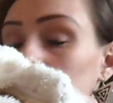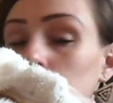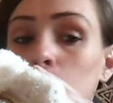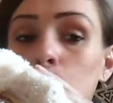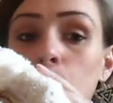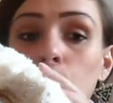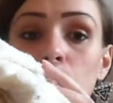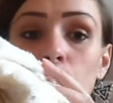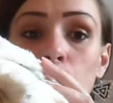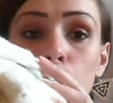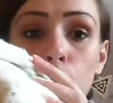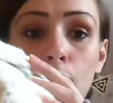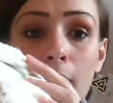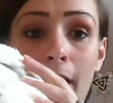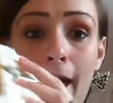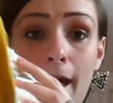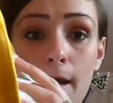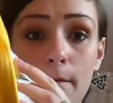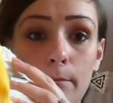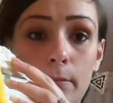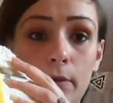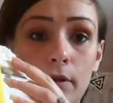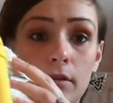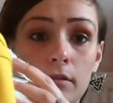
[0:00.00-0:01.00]
you put your
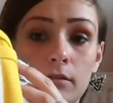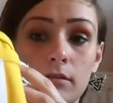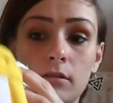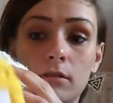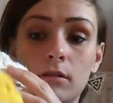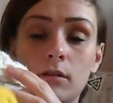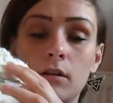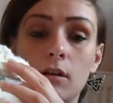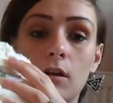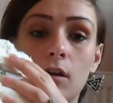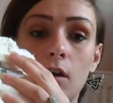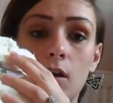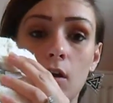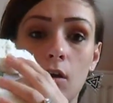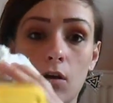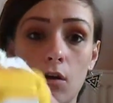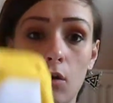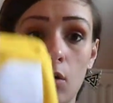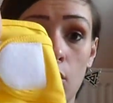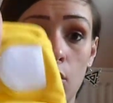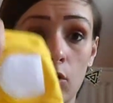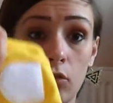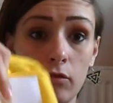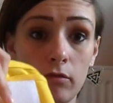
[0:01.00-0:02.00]
wrap
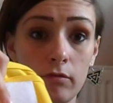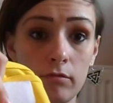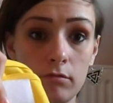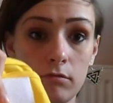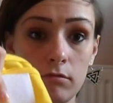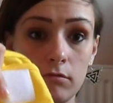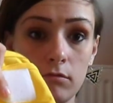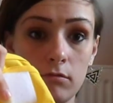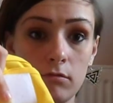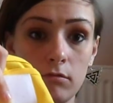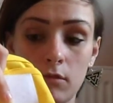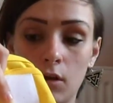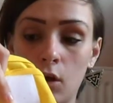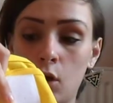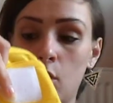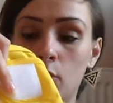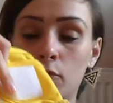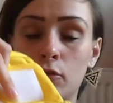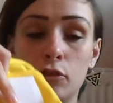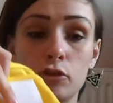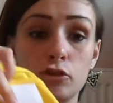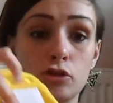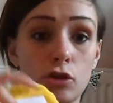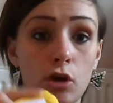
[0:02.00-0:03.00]
on
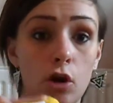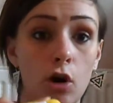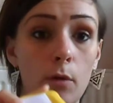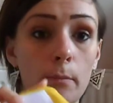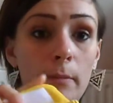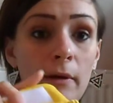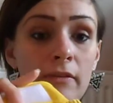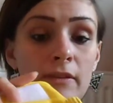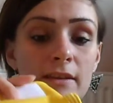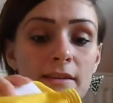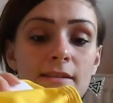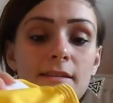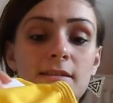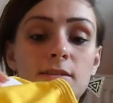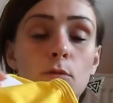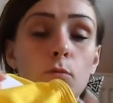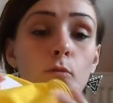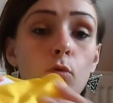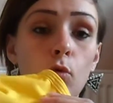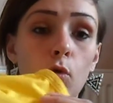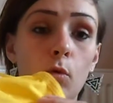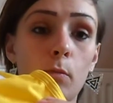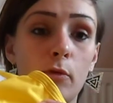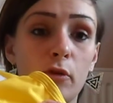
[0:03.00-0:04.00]
over the top, and this is
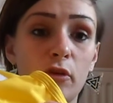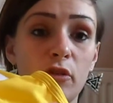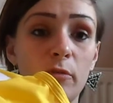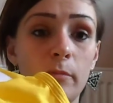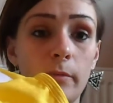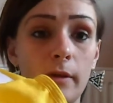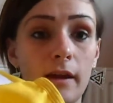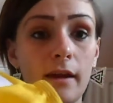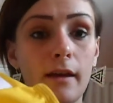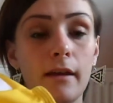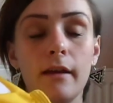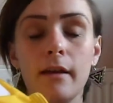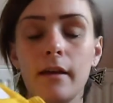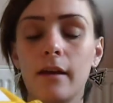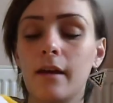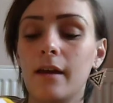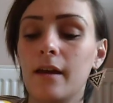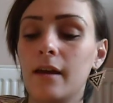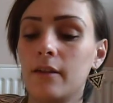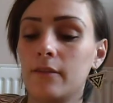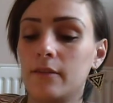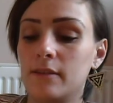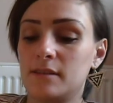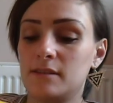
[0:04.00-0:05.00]
the waterproof bit.
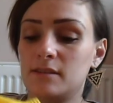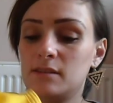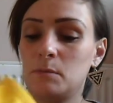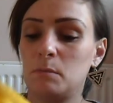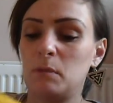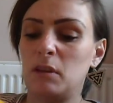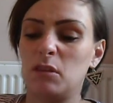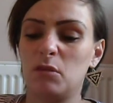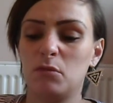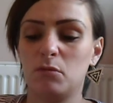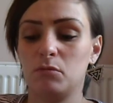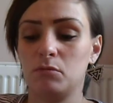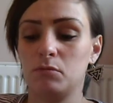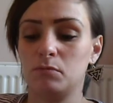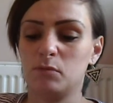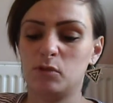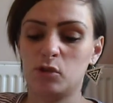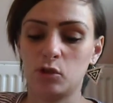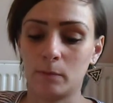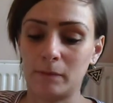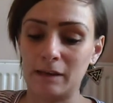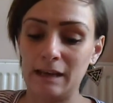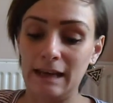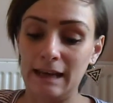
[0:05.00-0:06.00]
This is the bit that will
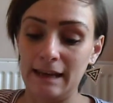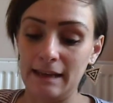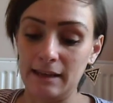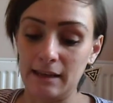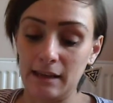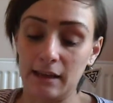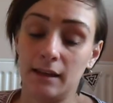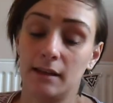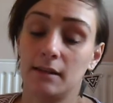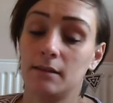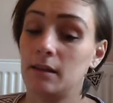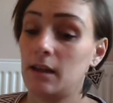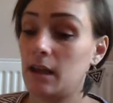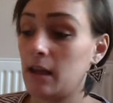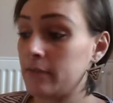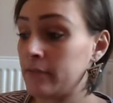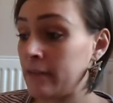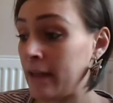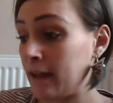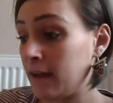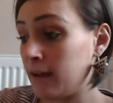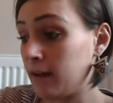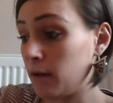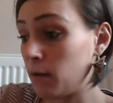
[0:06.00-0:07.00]
stop any leaking.
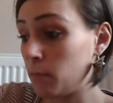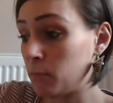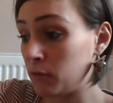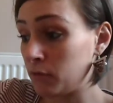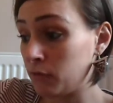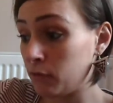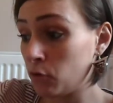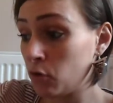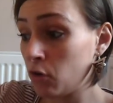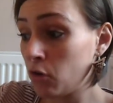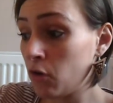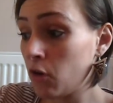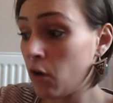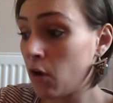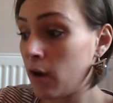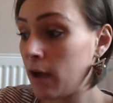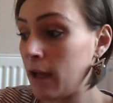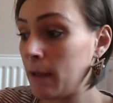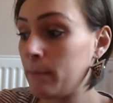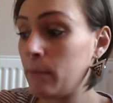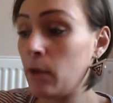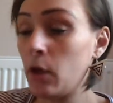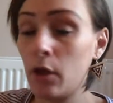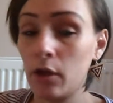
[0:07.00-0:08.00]
Now, before
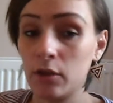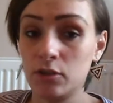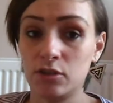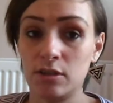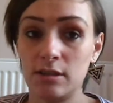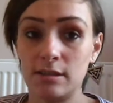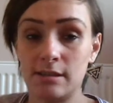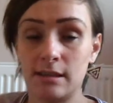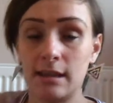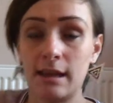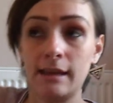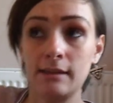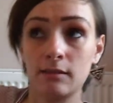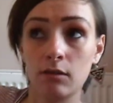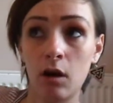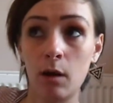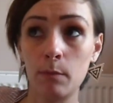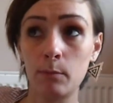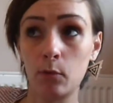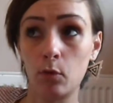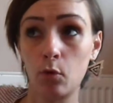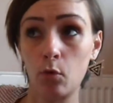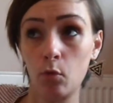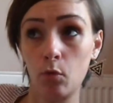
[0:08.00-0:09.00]
I purchased these,
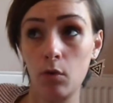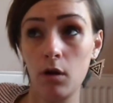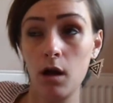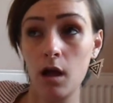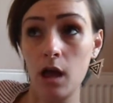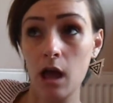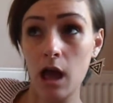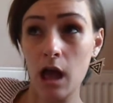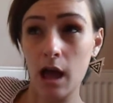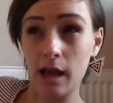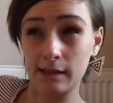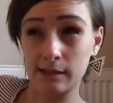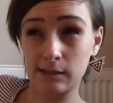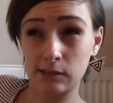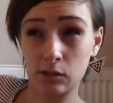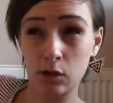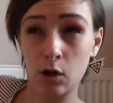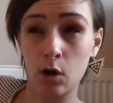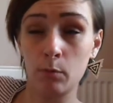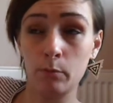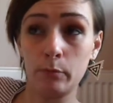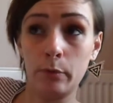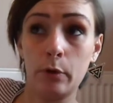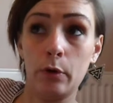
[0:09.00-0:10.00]
I bought a
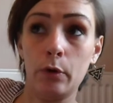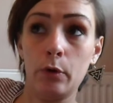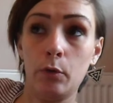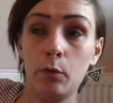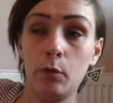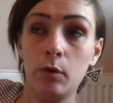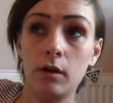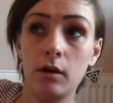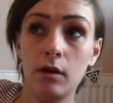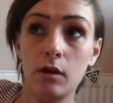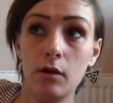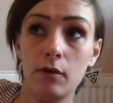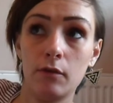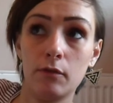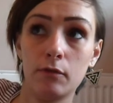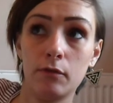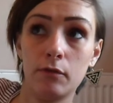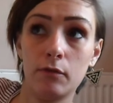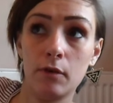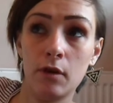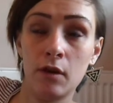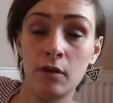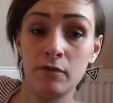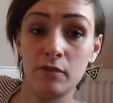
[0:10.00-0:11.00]
sample
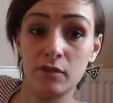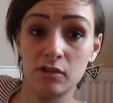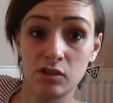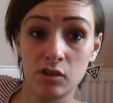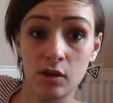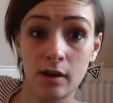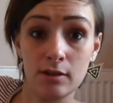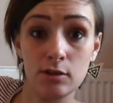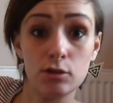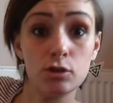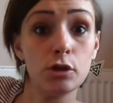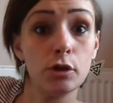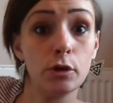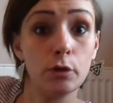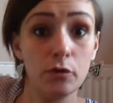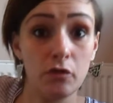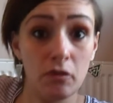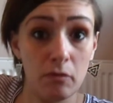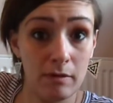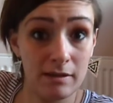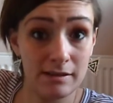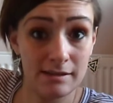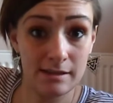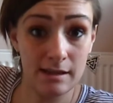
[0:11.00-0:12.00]
of a size
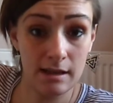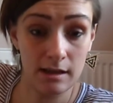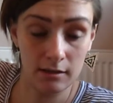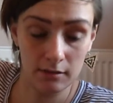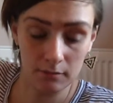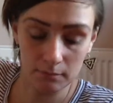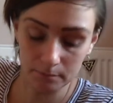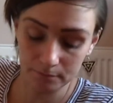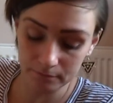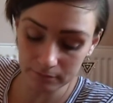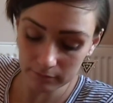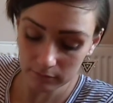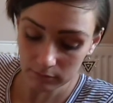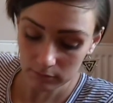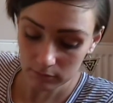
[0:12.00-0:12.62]
2 for my son,